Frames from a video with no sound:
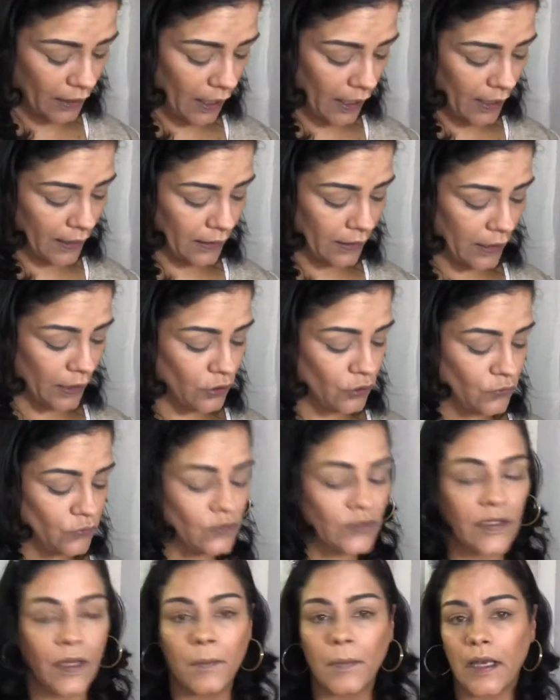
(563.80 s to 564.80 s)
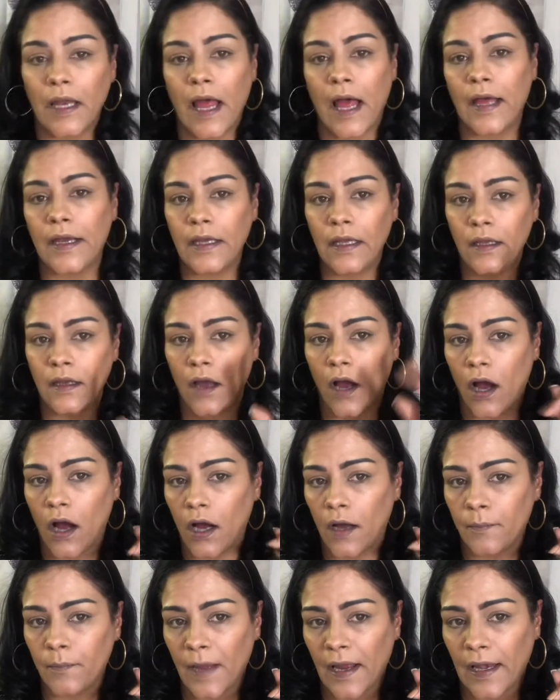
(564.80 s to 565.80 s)
go ahead and use the Milani
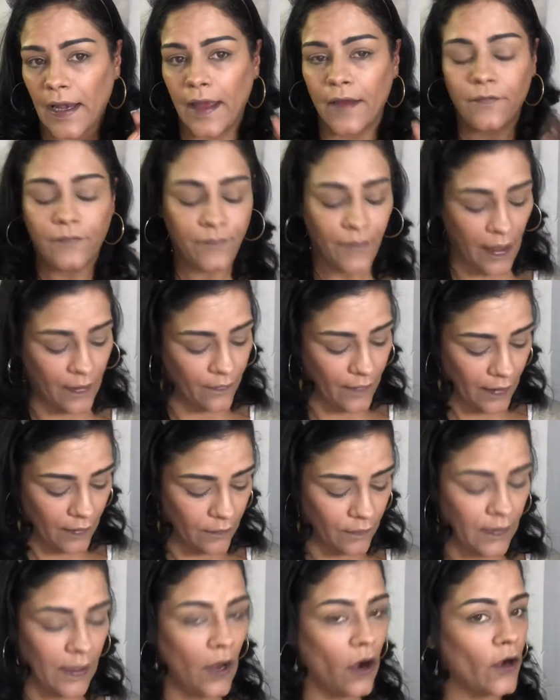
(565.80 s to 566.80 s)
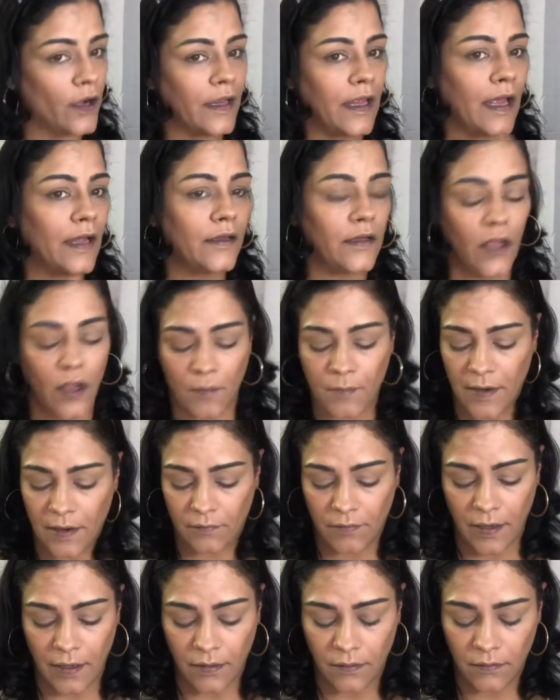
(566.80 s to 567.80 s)
on my left and then the Hard Candy on my
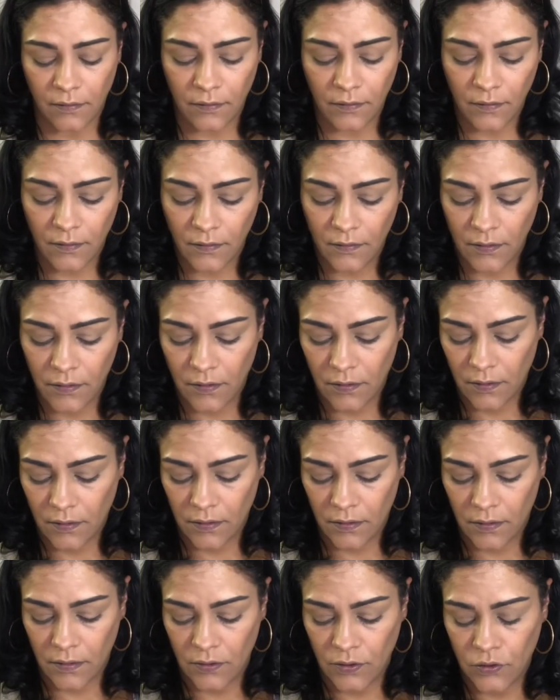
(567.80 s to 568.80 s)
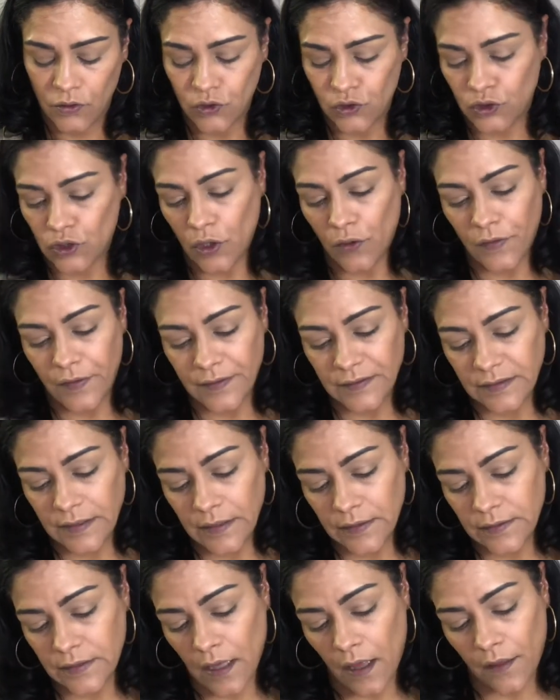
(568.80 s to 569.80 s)
right. So this
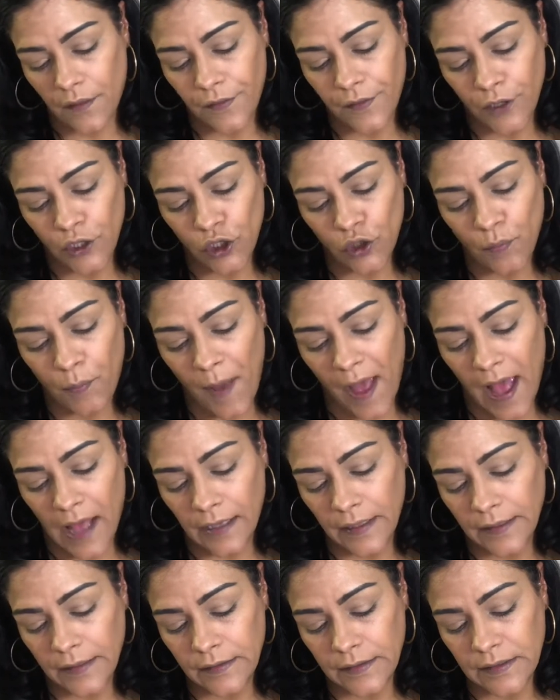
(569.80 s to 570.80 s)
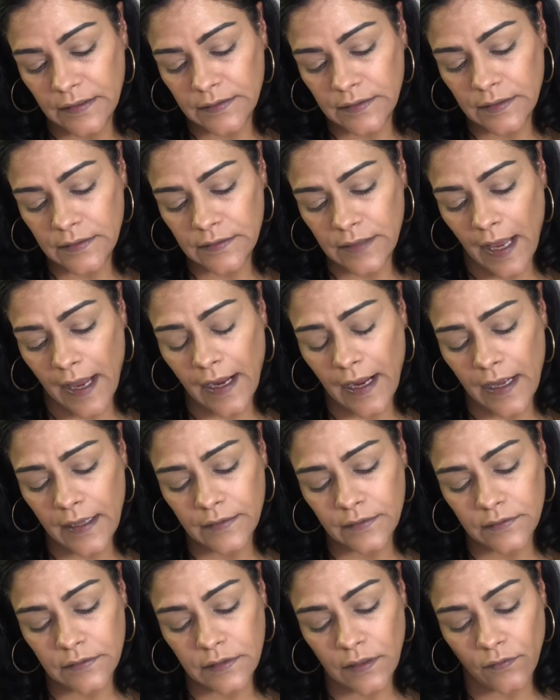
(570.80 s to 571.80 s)
is the new palette. I
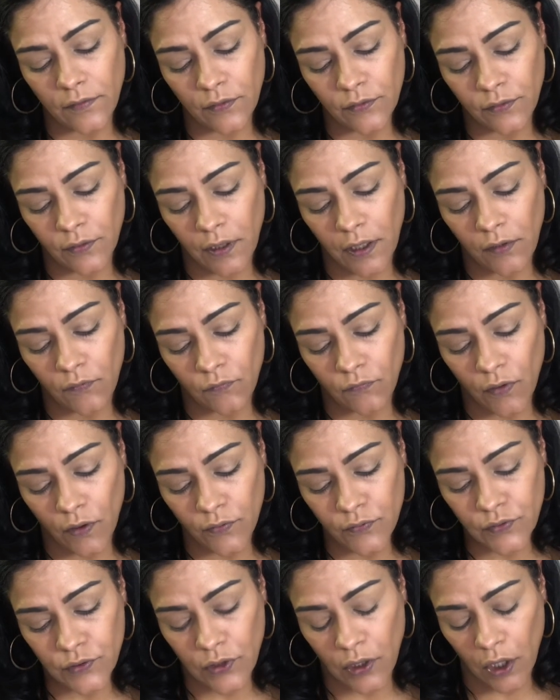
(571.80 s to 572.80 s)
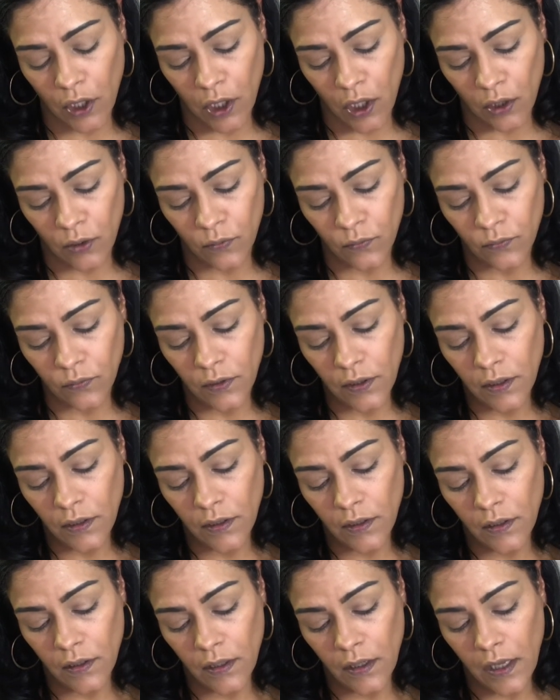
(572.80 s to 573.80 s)
got 03 Rose Glow,
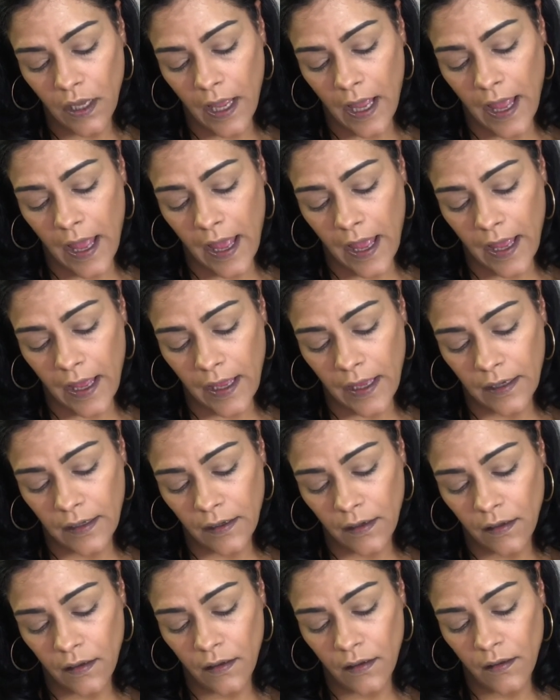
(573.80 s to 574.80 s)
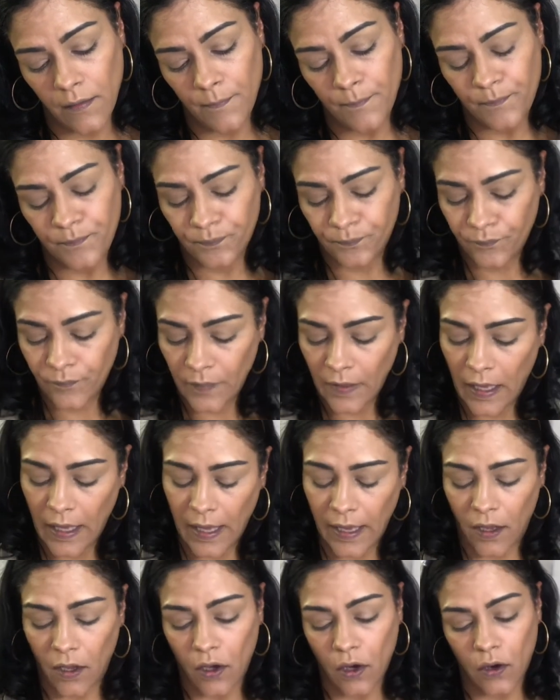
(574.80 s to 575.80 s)
and
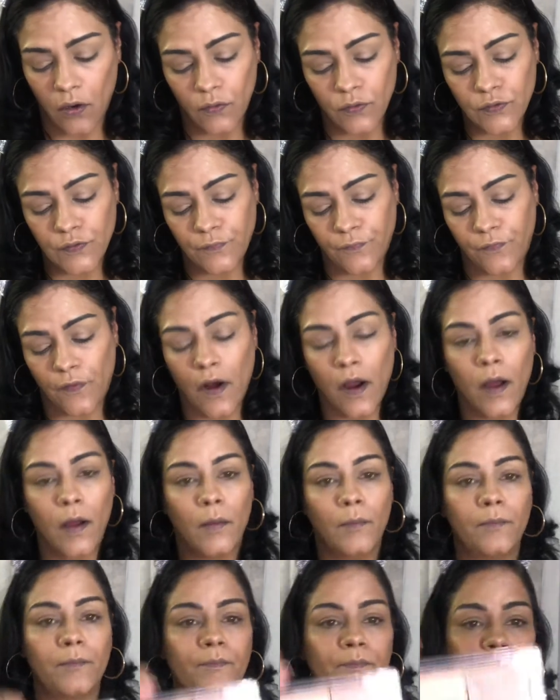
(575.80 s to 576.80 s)
it goes from